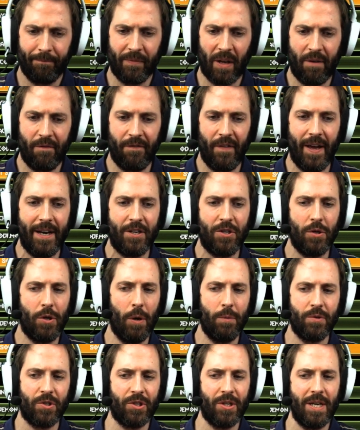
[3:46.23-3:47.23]
In fairness, you
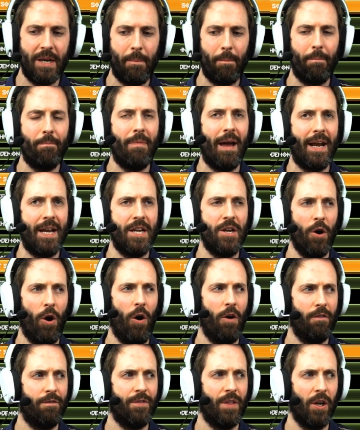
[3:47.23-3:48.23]
don't see many
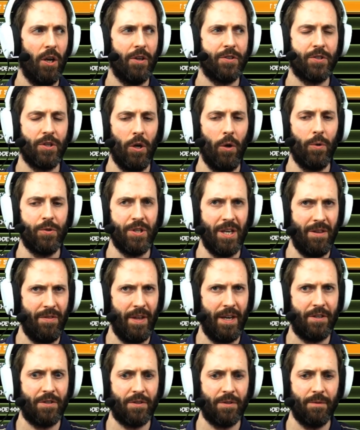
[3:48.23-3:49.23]
of the Lost Souls in
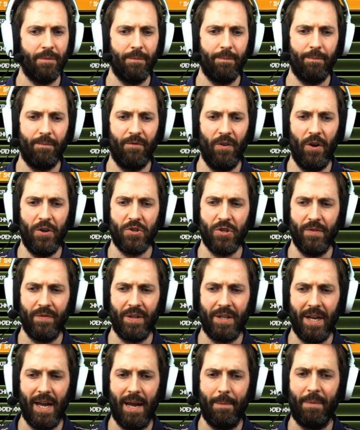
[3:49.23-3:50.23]
this version of
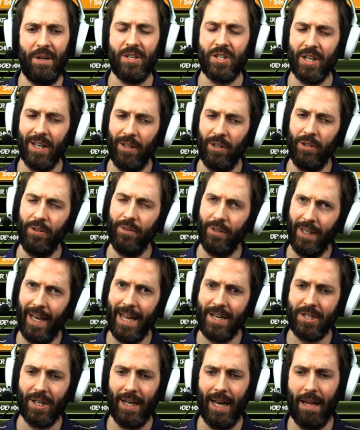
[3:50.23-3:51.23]
the game until
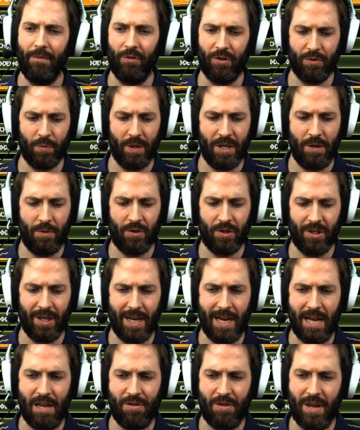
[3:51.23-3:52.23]
later levels when you
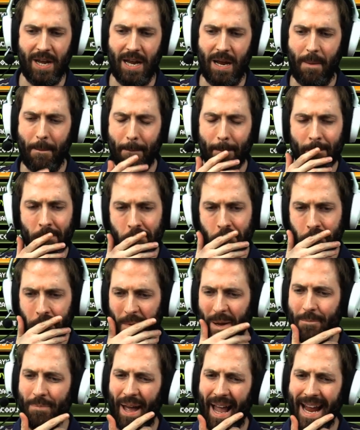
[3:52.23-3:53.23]
see the
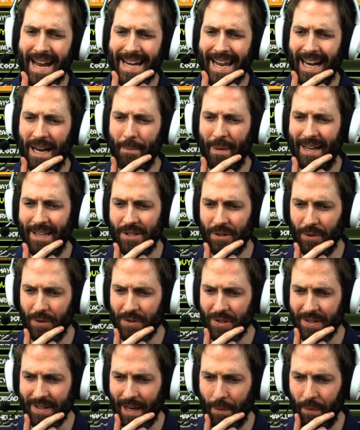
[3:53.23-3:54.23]
Pain
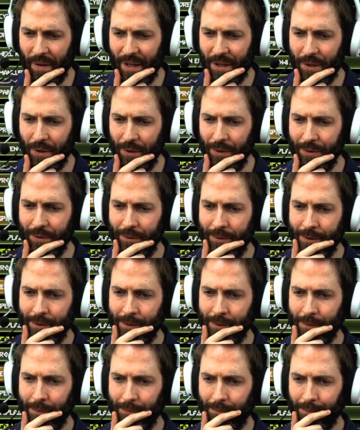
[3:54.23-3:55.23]
Elementals. Is that what they're called?
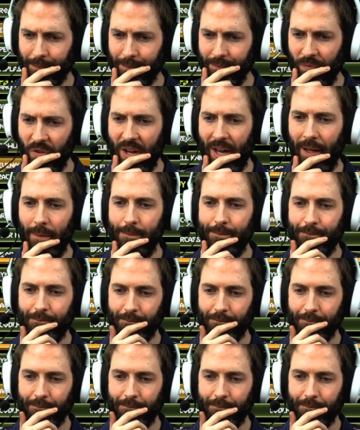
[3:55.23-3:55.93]
Yeah.